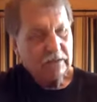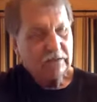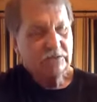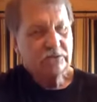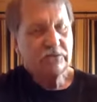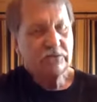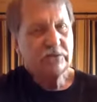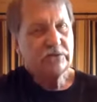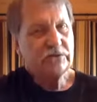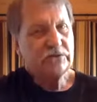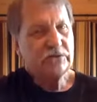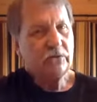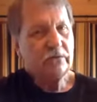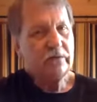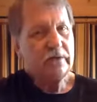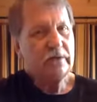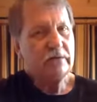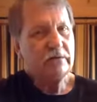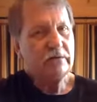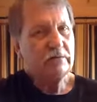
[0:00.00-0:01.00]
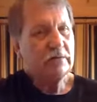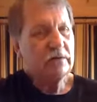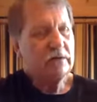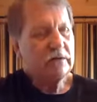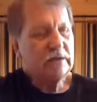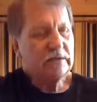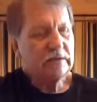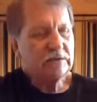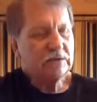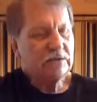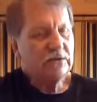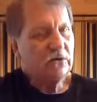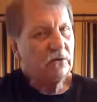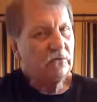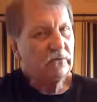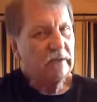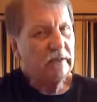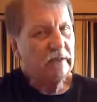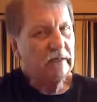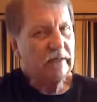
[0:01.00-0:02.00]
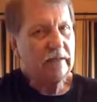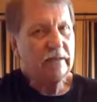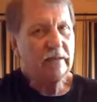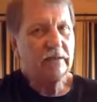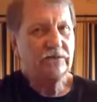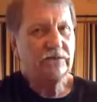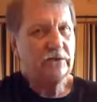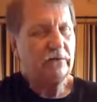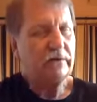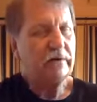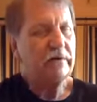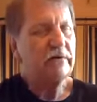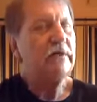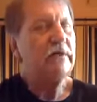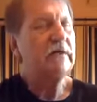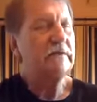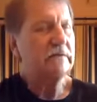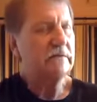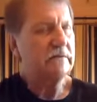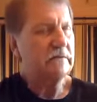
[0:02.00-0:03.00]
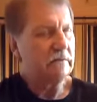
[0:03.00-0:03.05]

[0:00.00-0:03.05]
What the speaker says: So that you don't hear this note hitting, that you don't hear this.